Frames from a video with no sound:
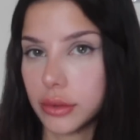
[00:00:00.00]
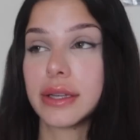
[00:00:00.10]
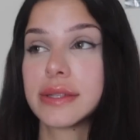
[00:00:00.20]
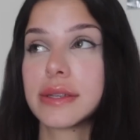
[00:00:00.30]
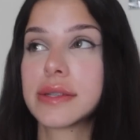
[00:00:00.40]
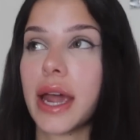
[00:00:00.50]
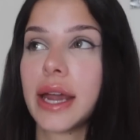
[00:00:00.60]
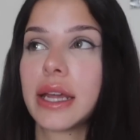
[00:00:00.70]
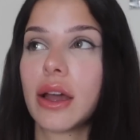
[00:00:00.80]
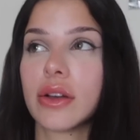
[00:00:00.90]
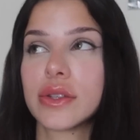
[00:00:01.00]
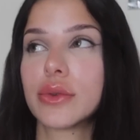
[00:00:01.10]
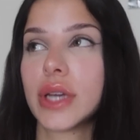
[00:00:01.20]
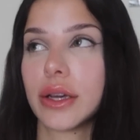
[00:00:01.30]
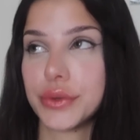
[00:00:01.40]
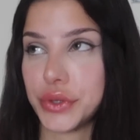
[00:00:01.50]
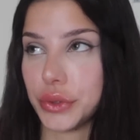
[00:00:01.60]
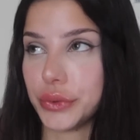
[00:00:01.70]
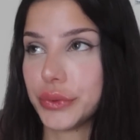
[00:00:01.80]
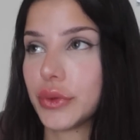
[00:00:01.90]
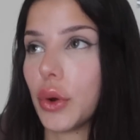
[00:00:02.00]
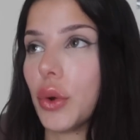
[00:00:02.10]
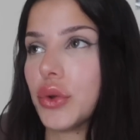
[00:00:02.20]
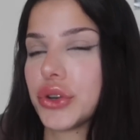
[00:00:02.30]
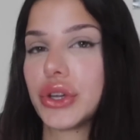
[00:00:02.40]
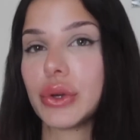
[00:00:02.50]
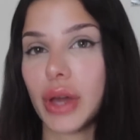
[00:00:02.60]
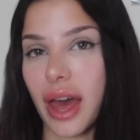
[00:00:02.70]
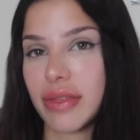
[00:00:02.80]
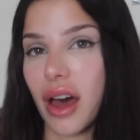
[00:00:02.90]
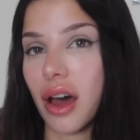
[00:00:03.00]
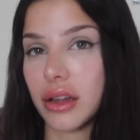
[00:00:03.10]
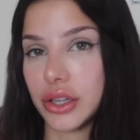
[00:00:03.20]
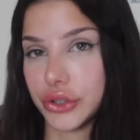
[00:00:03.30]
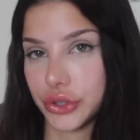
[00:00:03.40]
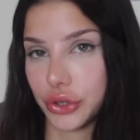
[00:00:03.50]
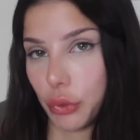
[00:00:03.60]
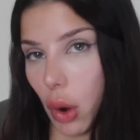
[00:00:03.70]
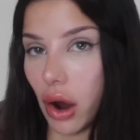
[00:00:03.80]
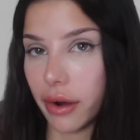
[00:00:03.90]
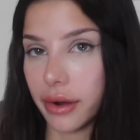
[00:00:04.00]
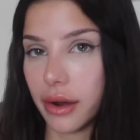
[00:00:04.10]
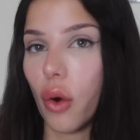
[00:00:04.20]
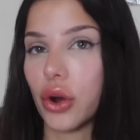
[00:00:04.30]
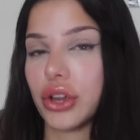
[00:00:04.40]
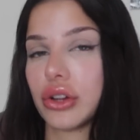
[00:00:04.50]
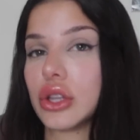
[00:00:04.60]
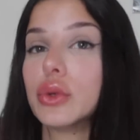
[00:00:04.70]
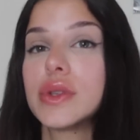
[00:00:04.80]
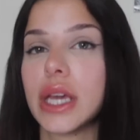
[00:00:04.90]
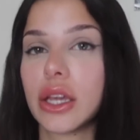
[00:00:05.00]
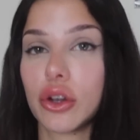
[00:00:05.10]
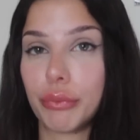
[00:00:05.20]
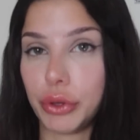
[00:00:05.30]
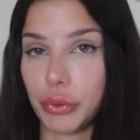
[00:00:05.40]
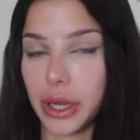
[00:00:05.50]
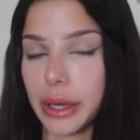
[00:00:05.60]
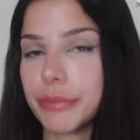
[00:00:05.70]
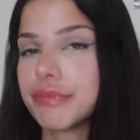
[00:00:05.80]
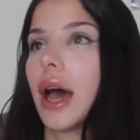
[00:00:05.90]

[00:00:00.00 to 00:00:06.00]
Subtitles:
This society also tells you the older you get, the uglier you are, or you're losing your beauty.